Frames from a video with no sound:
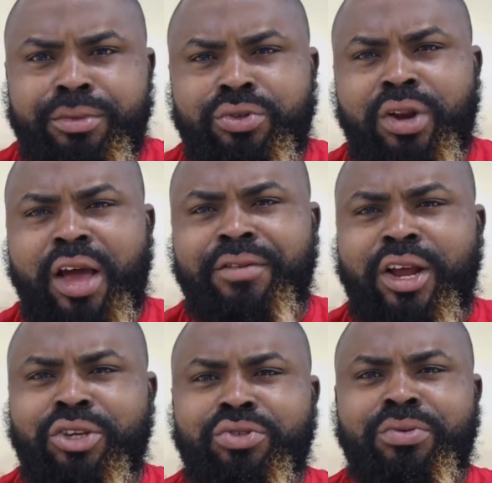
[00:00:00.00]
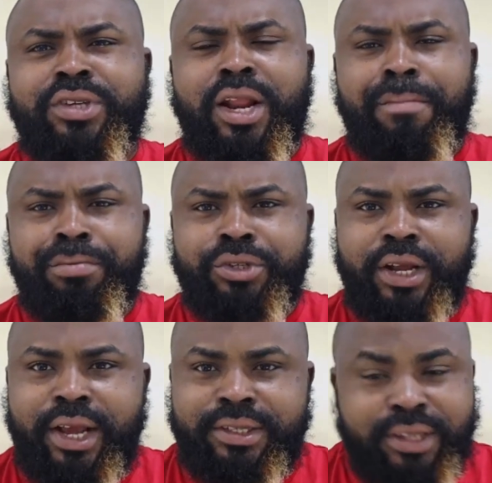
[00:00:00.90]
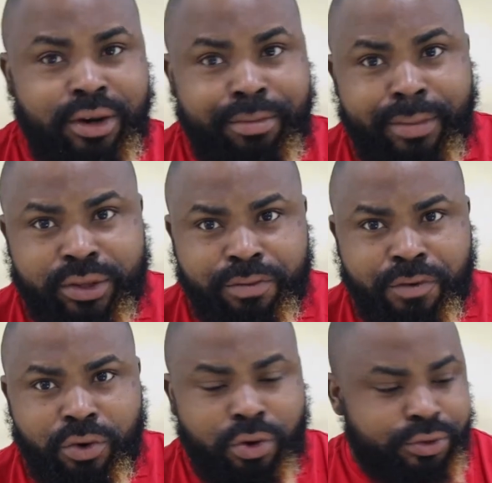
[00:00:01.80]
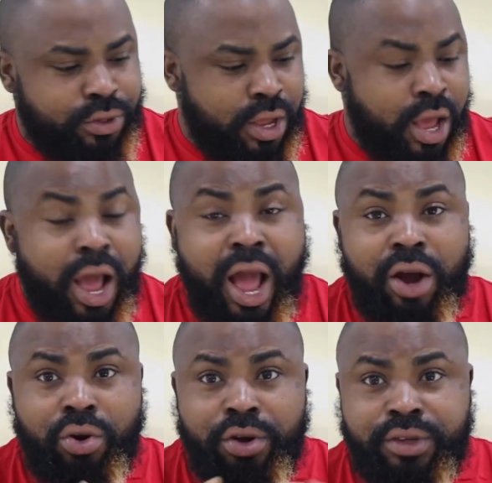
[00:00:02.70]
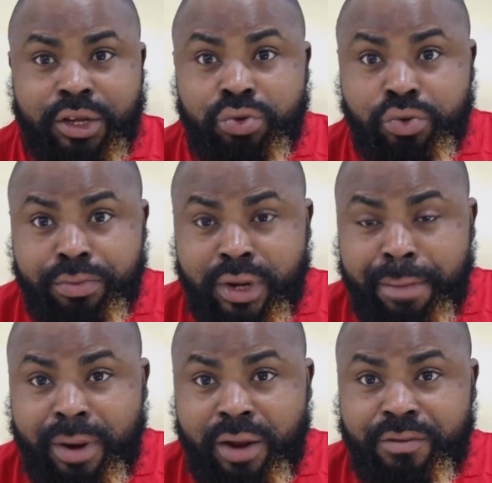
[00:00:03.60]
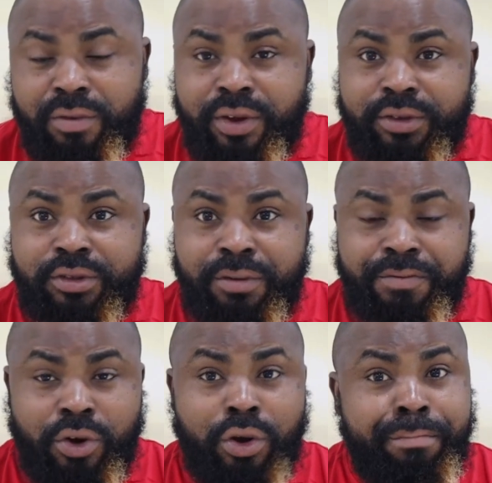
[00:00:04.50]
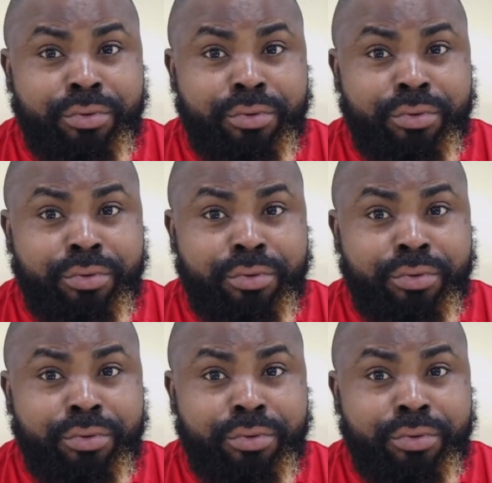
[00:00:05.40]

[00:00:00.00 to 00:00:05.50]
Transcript: coming to you live on our YouTube channel, Puja Dissect. Remember to follow us across our social media platform, very straightforward.